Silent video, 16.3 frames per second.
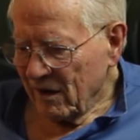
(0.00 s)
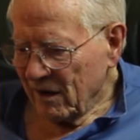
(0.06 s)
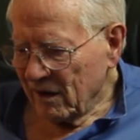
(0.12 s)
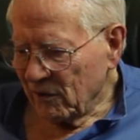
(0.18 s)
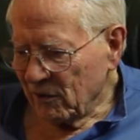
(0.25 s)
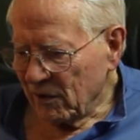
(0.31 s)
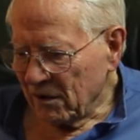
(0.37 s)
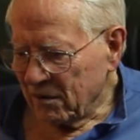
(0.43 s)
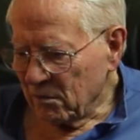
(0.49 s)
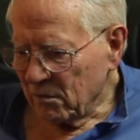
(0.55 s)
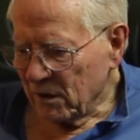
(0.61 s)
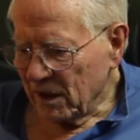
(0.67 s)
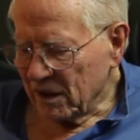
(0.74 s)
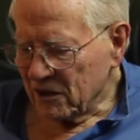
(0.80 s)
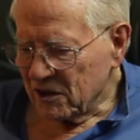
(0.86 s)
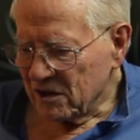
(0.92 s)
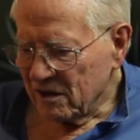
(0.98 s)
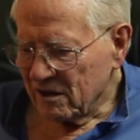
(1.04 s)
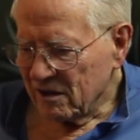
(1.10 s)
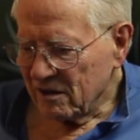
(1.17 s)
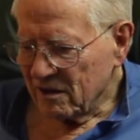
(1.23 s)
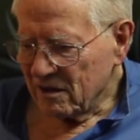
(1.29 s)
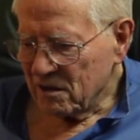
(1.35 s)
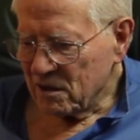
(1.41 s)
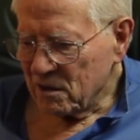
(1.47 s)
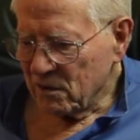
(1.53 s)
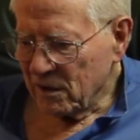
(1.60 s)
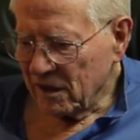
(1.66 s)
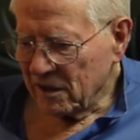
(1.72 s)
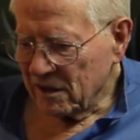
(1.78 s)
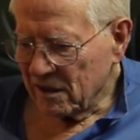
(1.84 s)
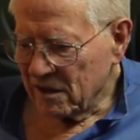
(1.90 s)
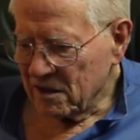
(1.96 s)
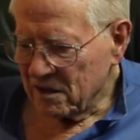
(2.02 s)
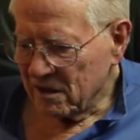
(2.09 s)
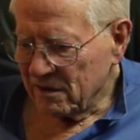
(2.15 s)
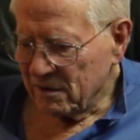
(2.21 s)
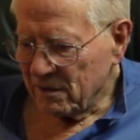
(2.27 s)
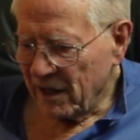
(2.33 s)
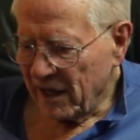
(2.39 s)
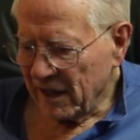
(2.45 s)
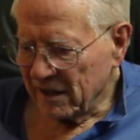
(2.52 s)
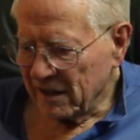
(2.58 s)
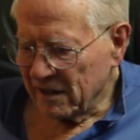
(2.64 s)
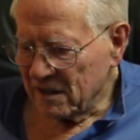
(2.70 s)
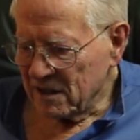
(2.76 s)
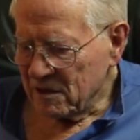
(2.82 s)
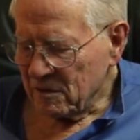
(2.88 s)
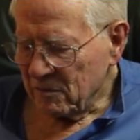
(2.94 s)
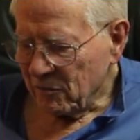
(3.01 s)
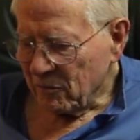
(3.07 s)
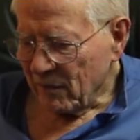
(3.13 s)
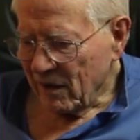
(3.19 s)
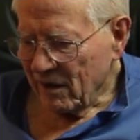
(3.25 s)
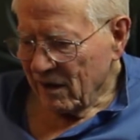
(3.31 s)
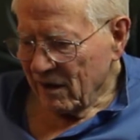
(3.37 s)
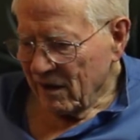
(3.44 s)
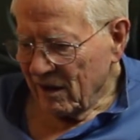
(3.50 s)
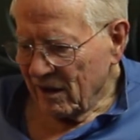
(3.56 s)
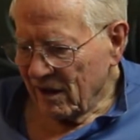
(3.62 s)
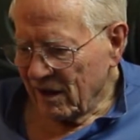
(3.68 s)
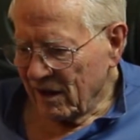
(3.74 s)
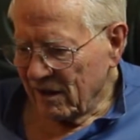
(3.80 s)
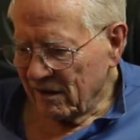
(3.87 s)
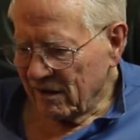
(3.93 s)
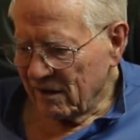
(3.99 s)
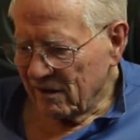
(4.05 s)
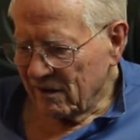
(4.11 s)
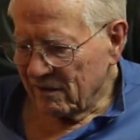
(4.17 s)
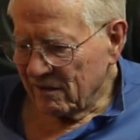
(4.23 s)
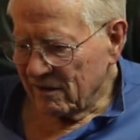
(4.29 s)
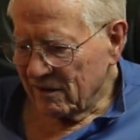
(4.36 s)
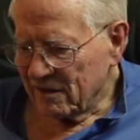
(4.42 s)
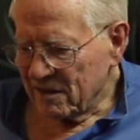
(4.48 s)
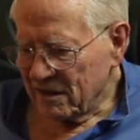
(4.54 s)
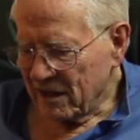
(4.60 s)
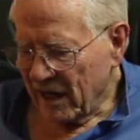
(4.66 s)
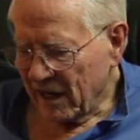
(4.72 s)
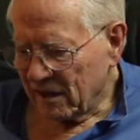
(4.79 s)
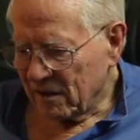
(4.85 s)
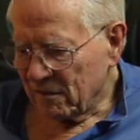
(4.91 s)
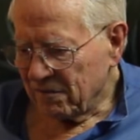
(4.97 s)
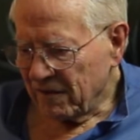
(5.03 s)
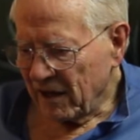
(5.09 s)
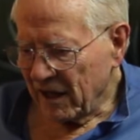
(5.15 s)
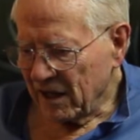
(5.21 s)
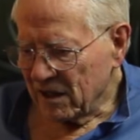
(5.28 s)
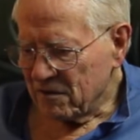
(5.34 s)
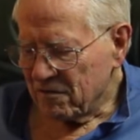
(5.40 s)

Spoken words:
with much sweetness and rightness and sacrifice